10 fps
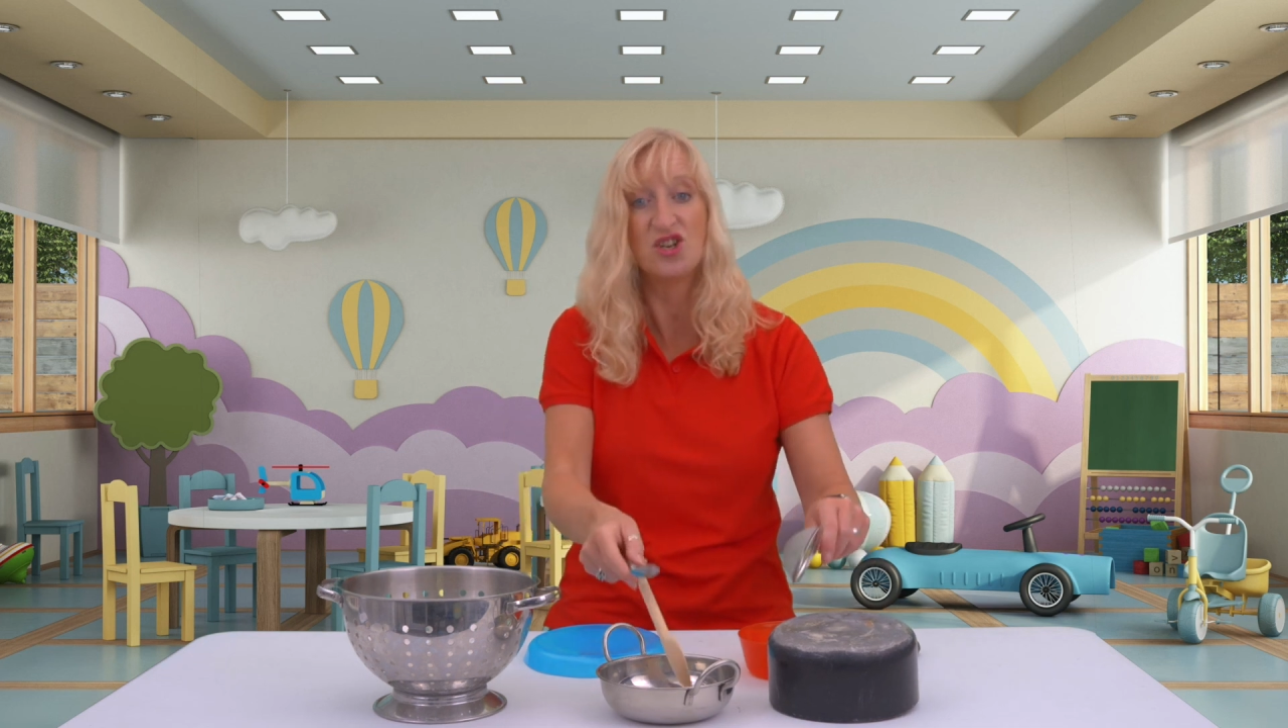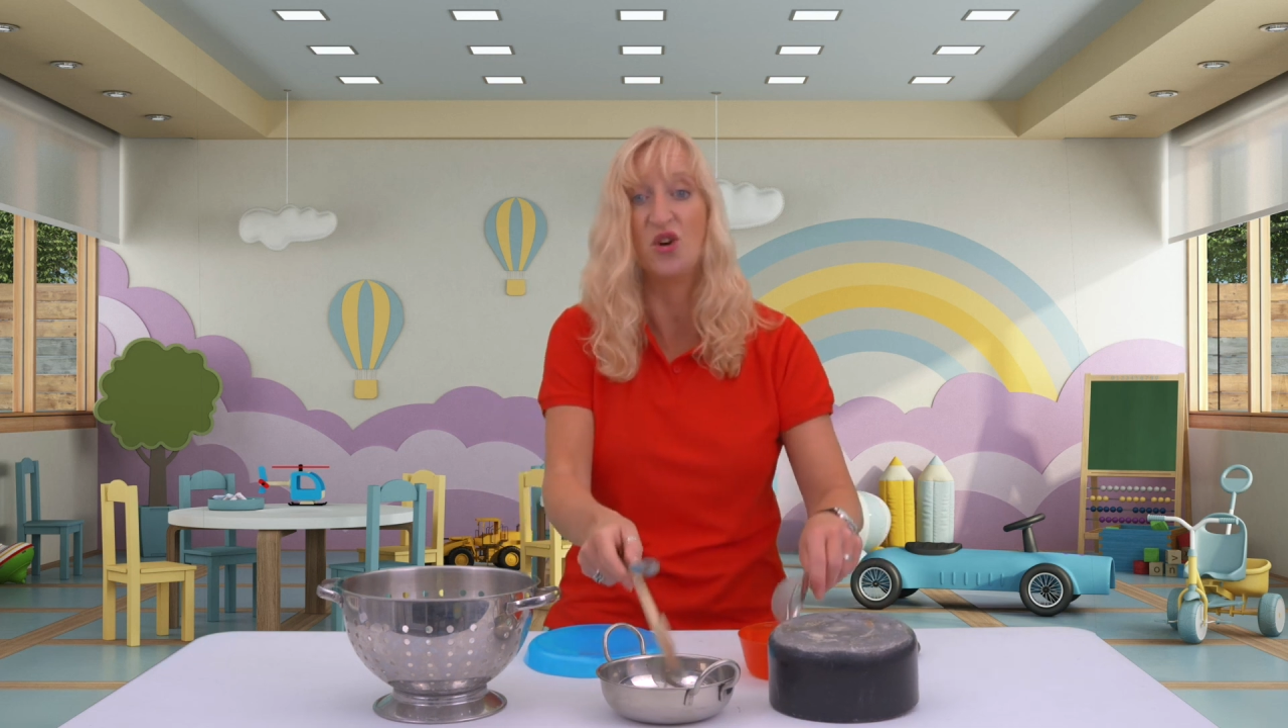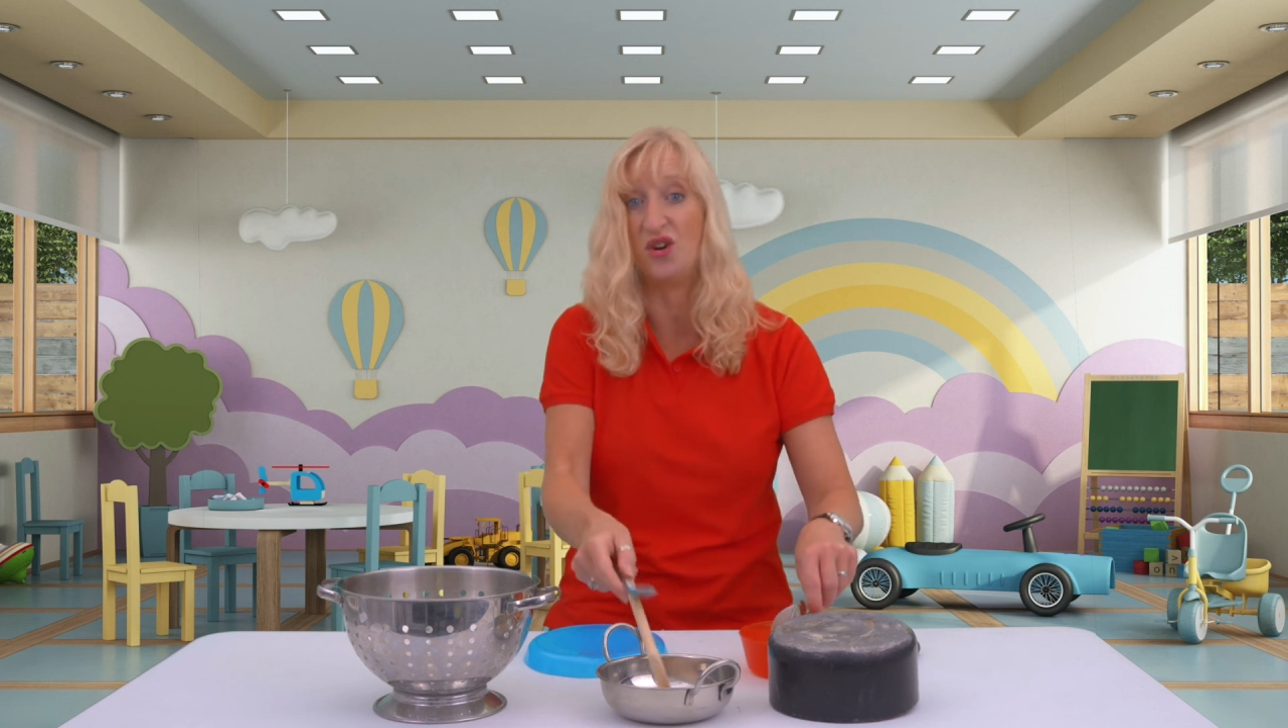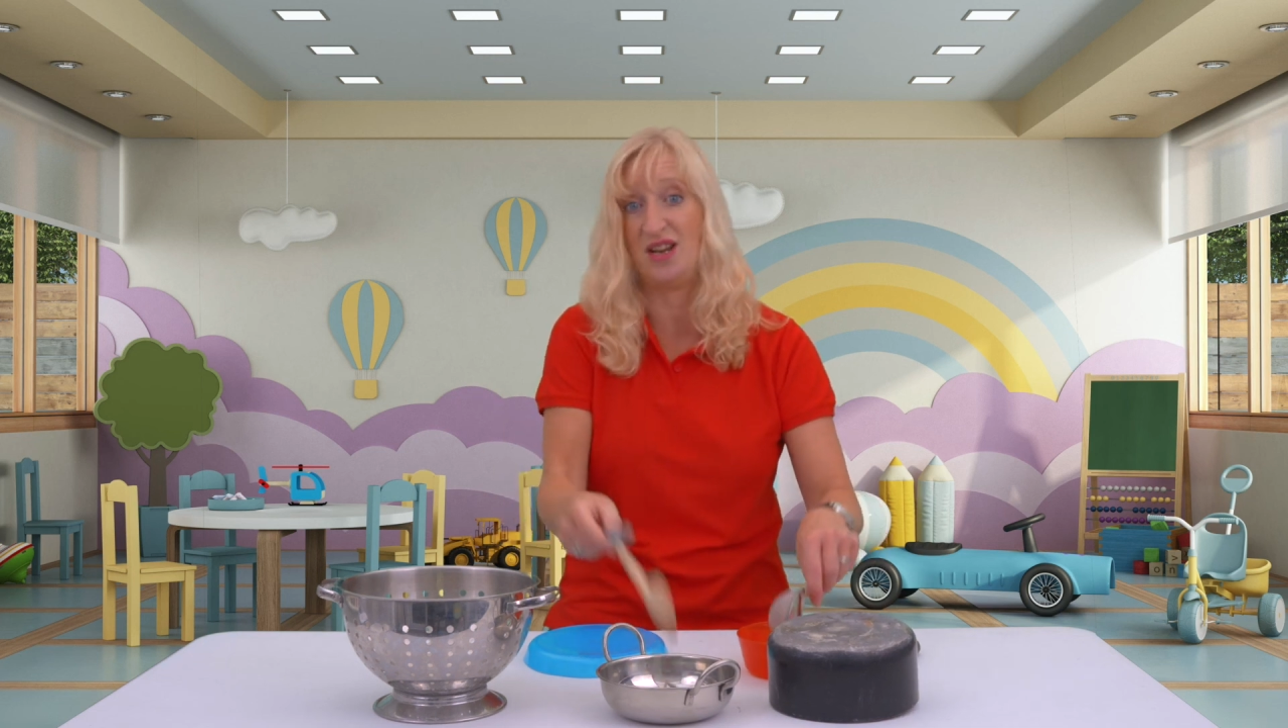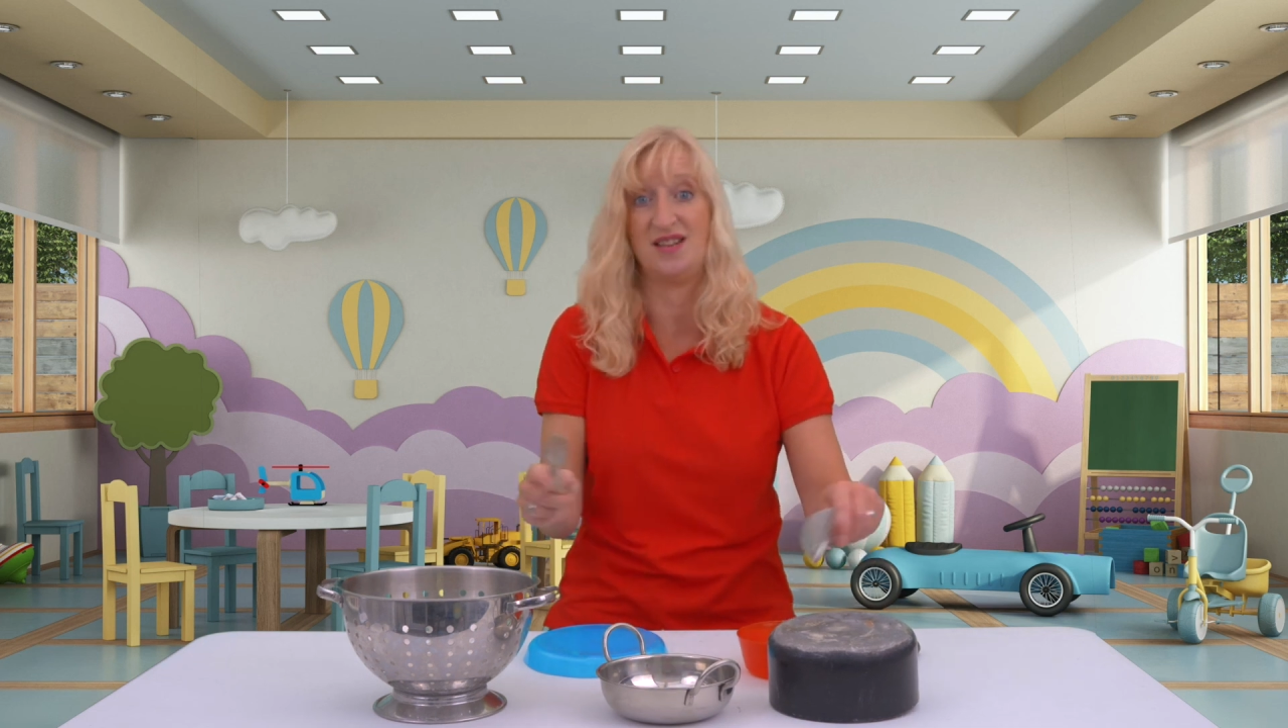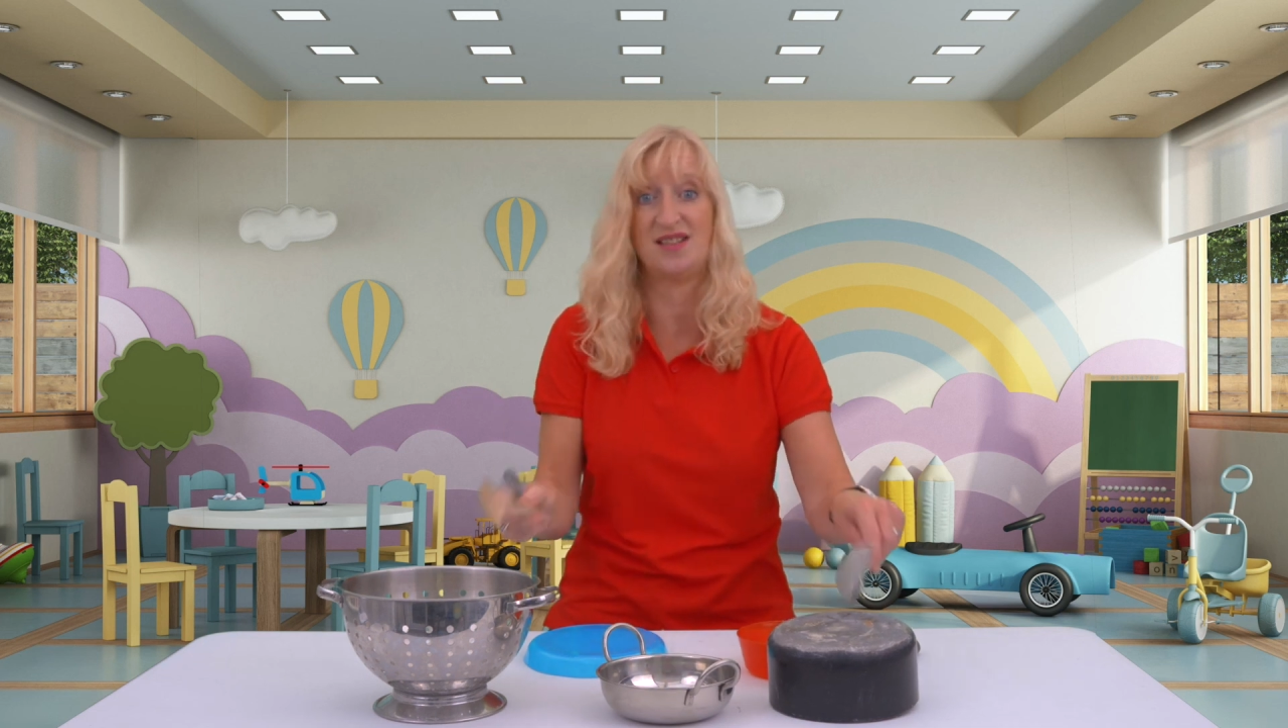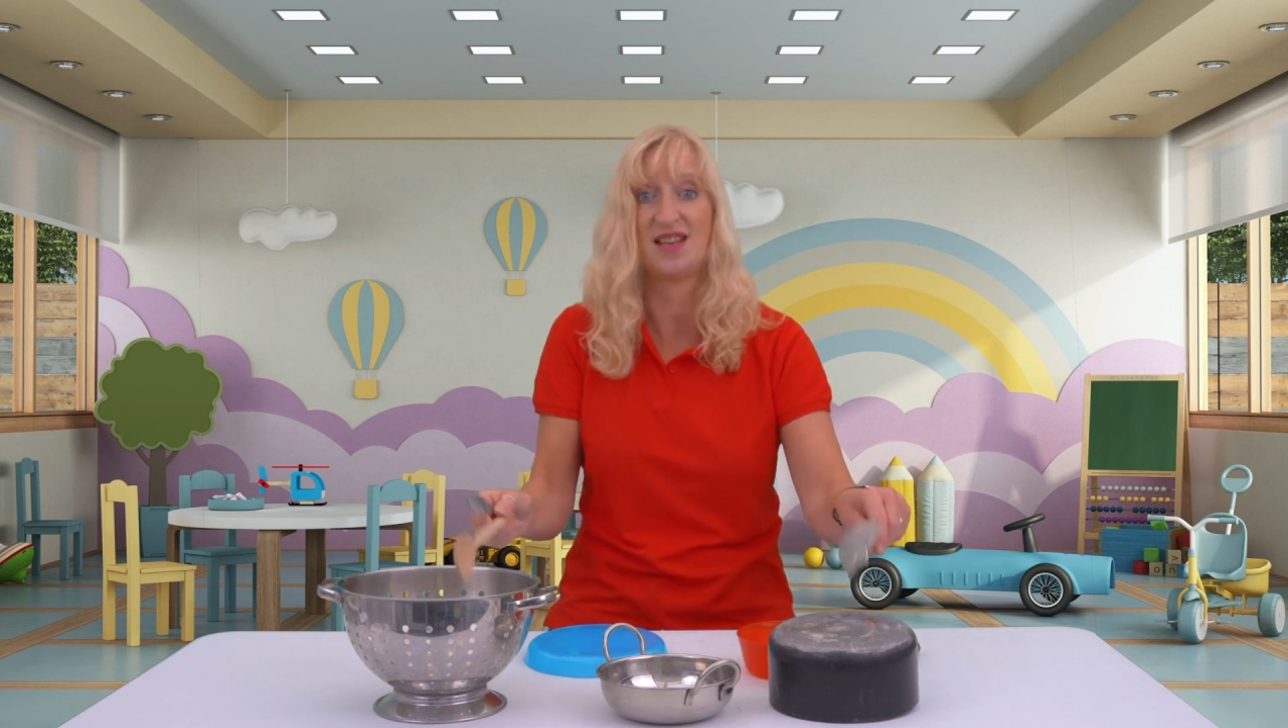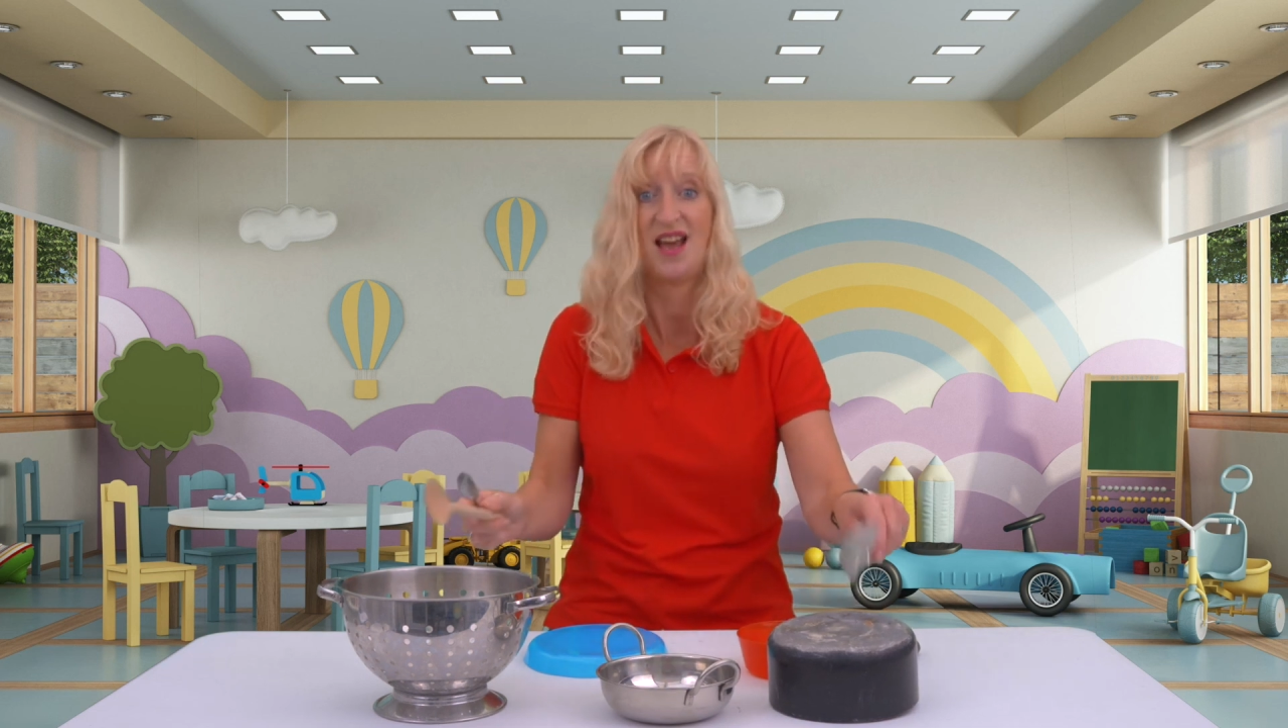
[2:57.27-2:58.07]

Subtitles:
noise